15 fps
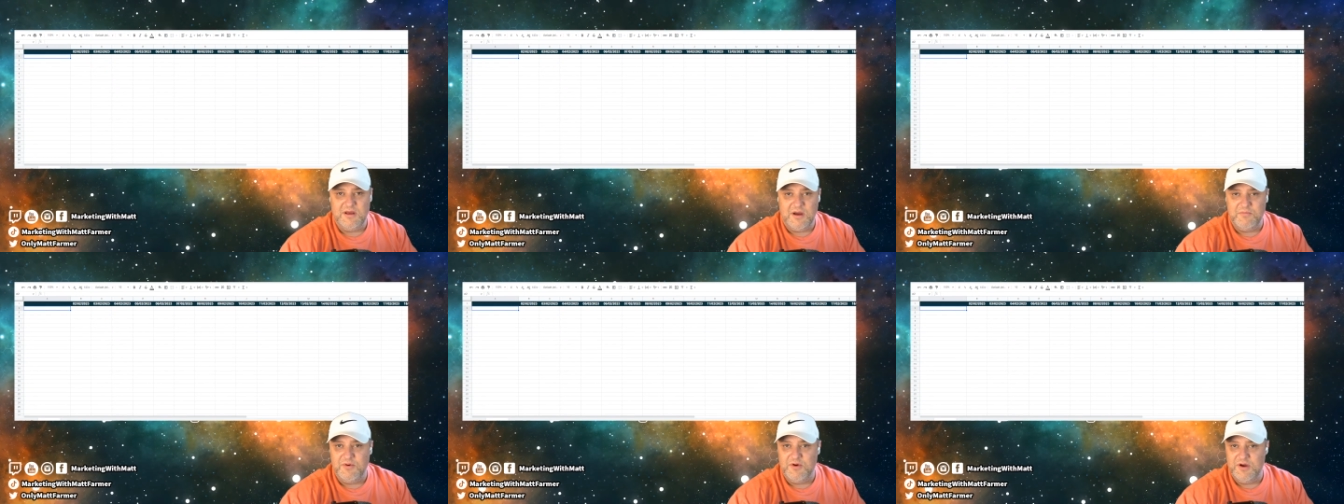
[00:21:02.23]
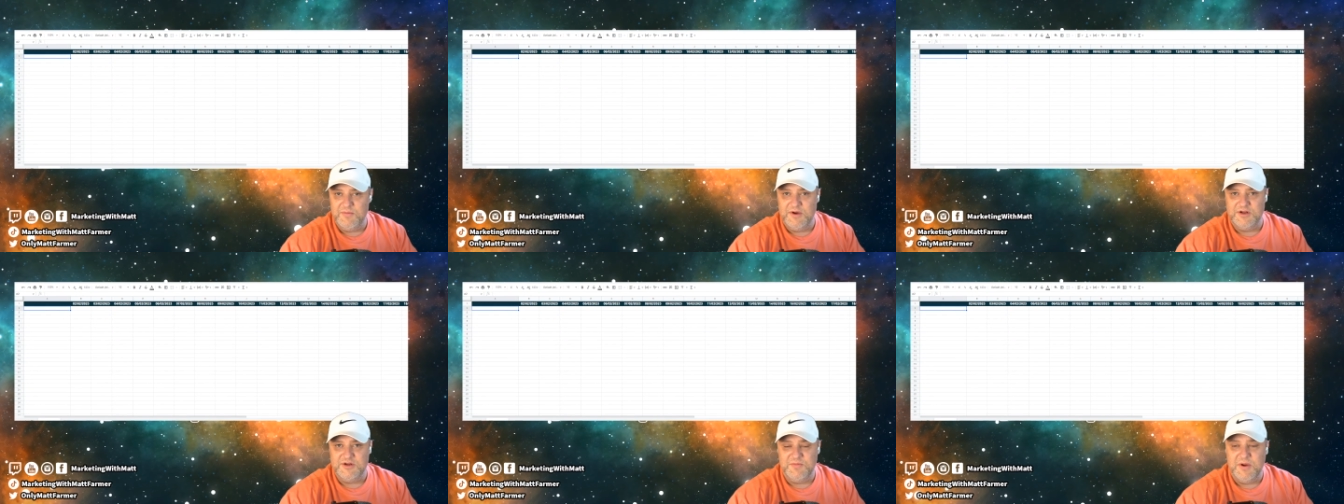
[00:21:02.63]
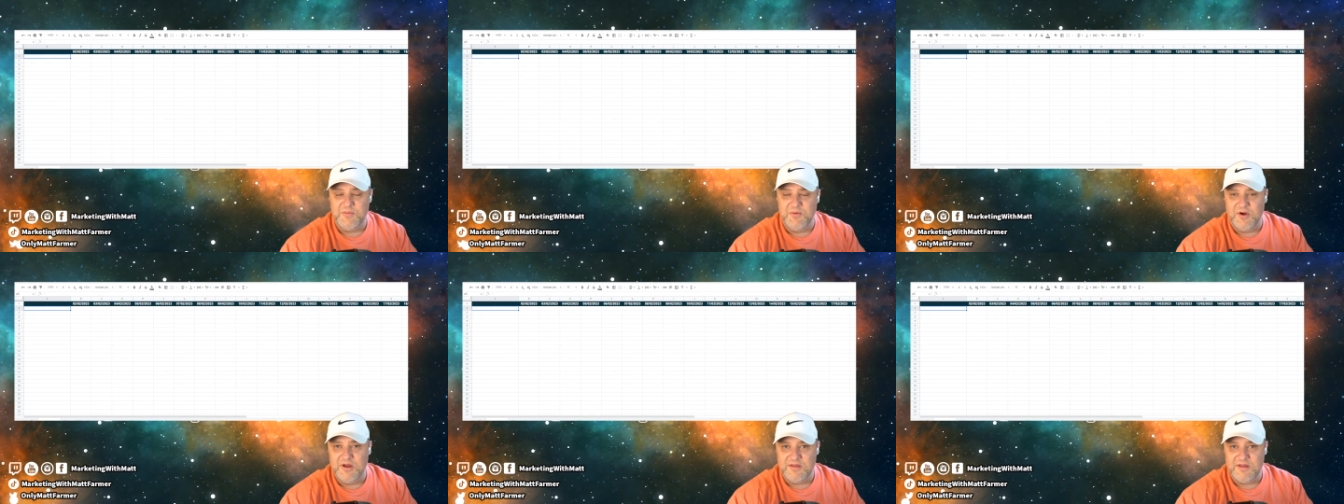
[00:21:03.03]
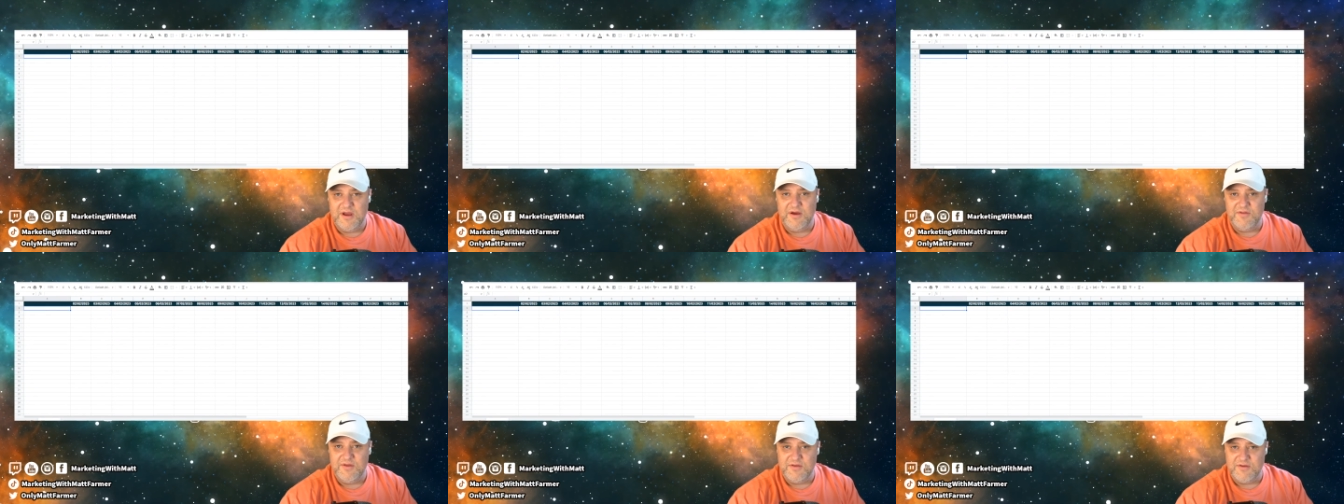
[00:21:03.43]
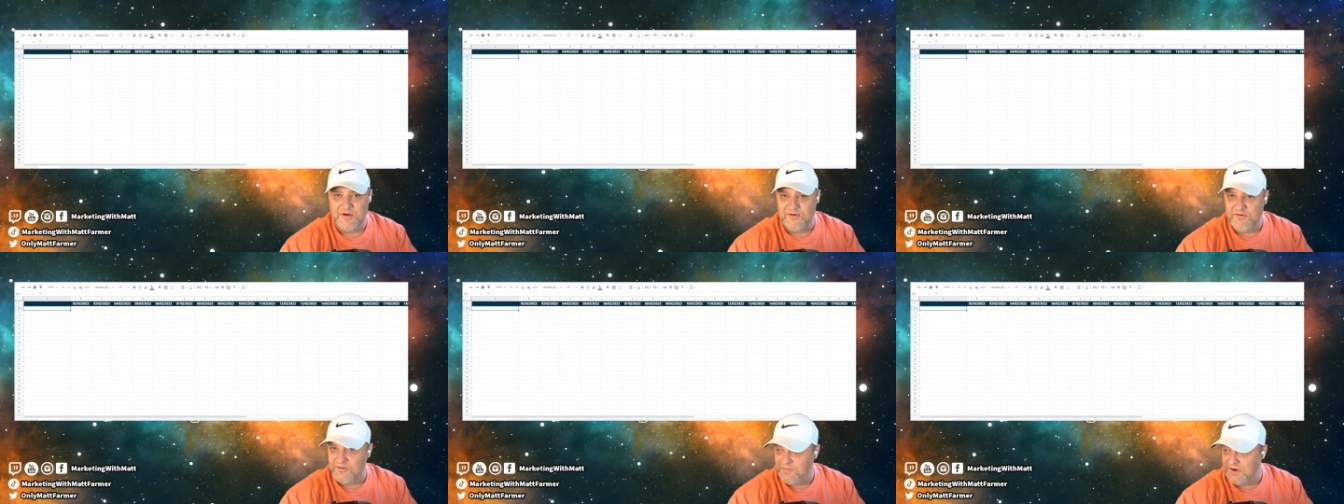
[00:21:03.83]
I'm pretty much memorized how this
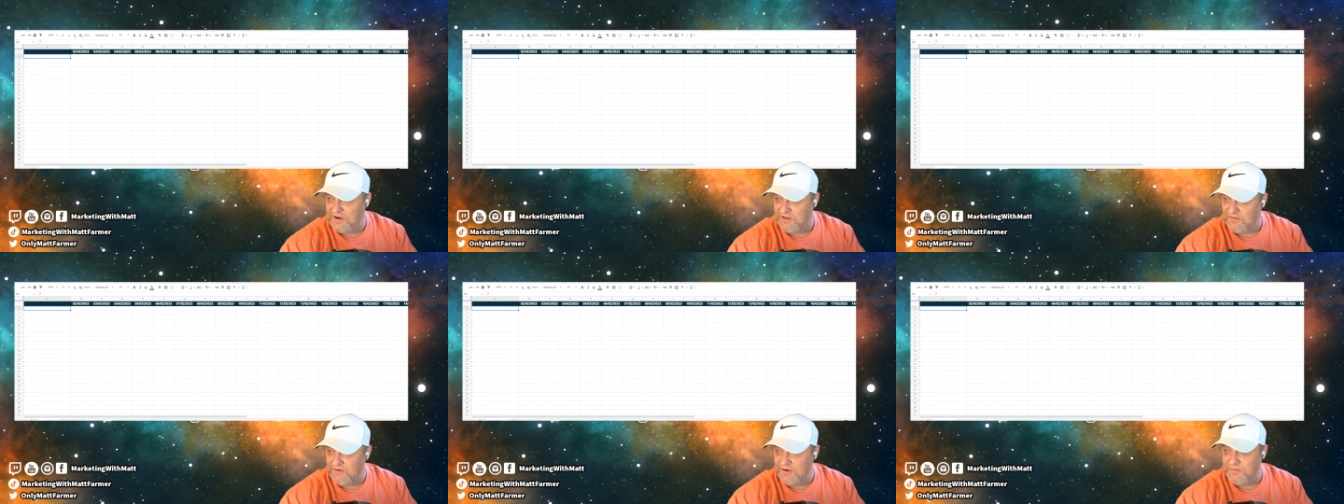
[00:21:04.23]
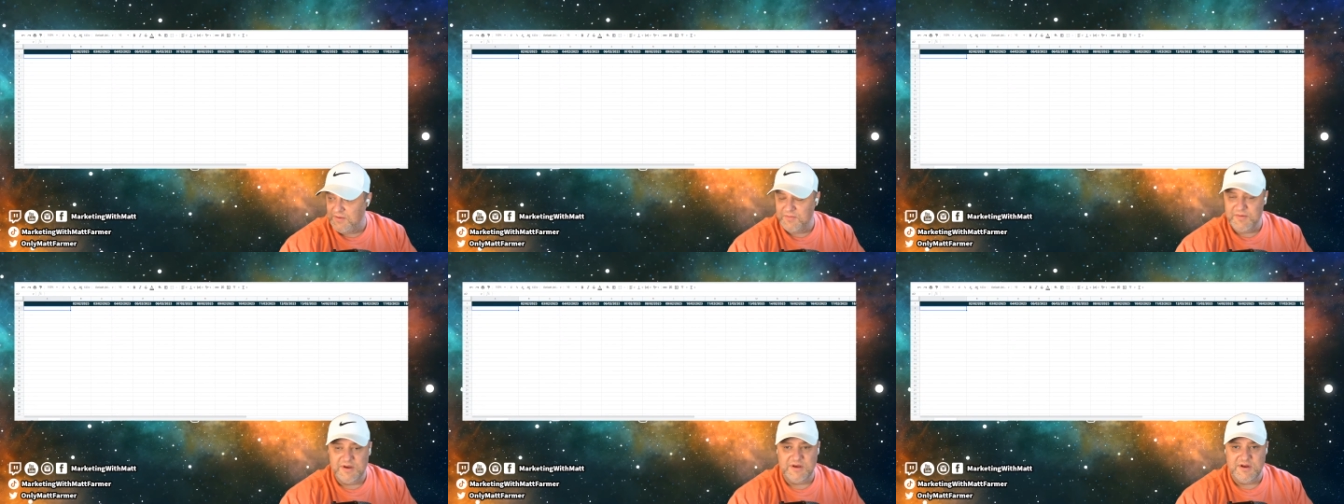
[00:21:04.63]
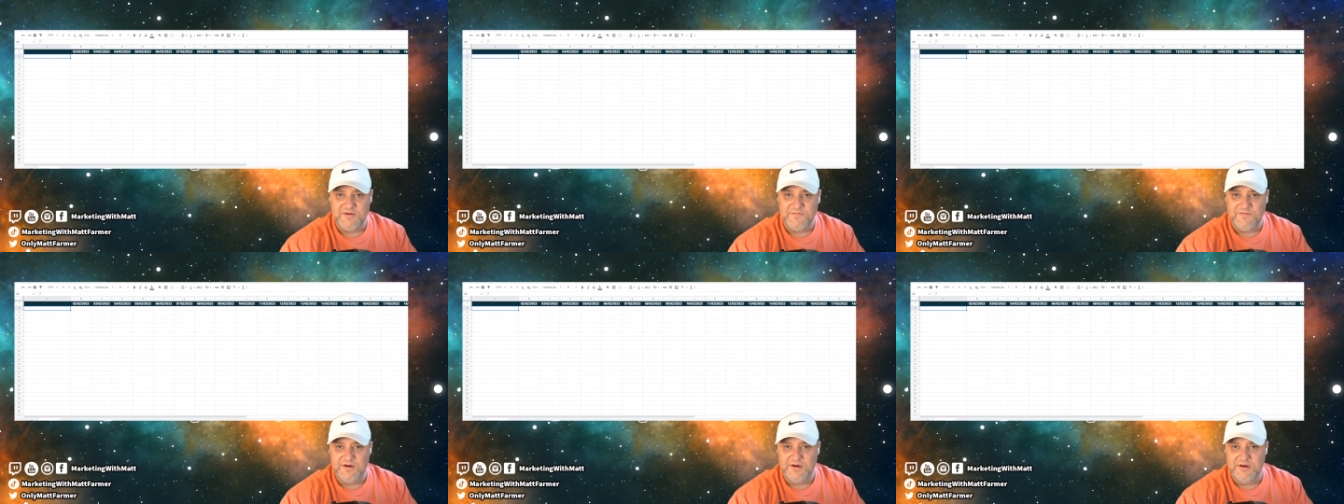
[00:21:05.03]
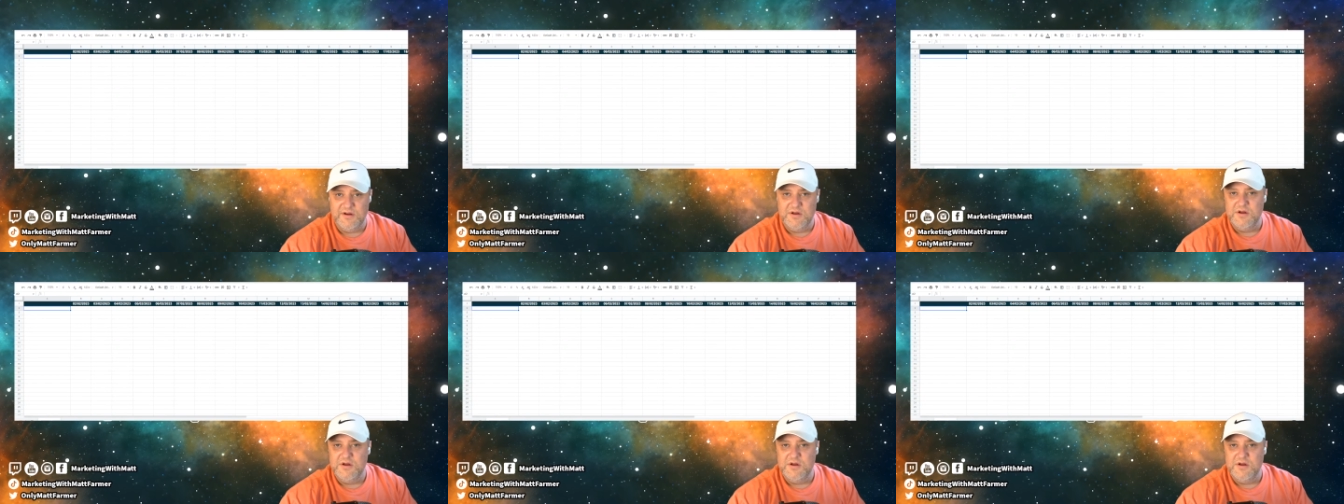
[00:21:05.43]
goes, but it's going to be a bit different.